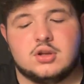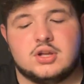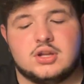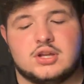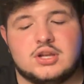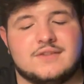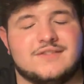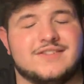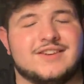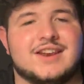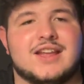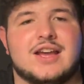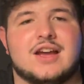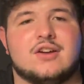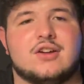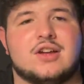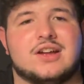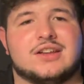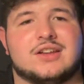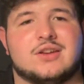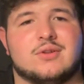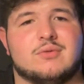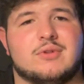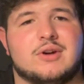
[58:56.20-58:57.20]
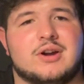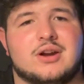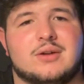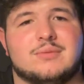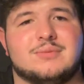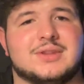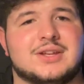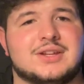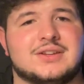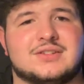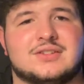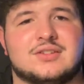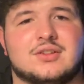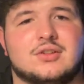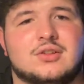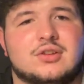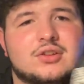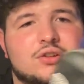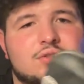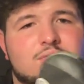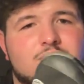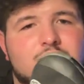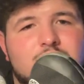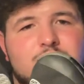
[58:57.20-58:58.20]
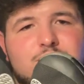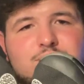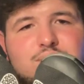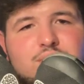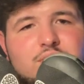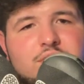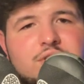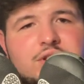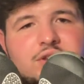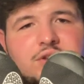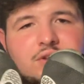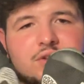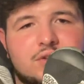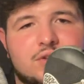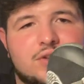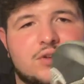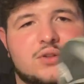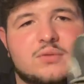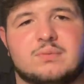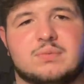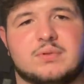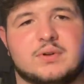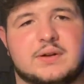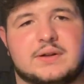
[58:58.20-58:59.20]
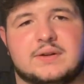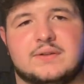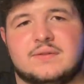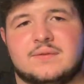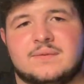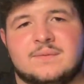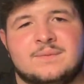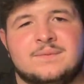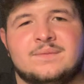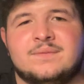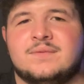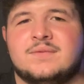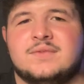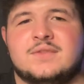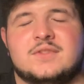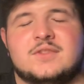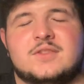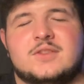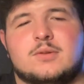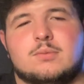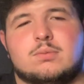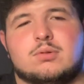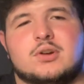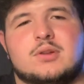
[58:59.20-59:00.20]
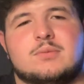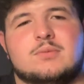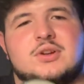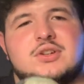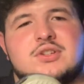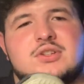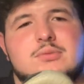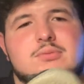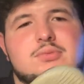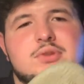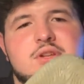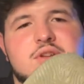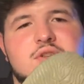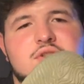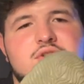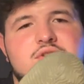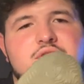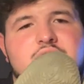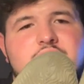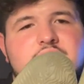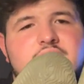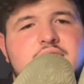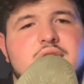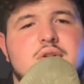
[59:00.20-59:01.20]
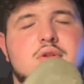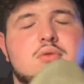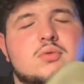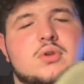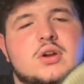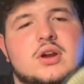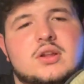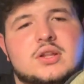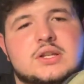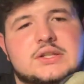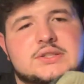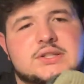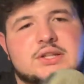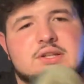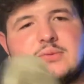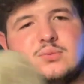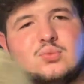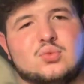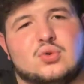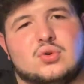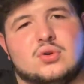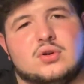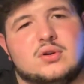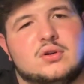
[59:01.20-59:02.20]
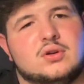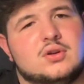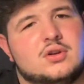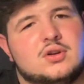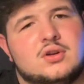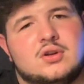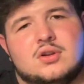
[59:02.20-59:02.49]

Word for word: Even now, I can wear them. They still look pretty good, but they're pretty much a beater shoe. Don't wear these anymore.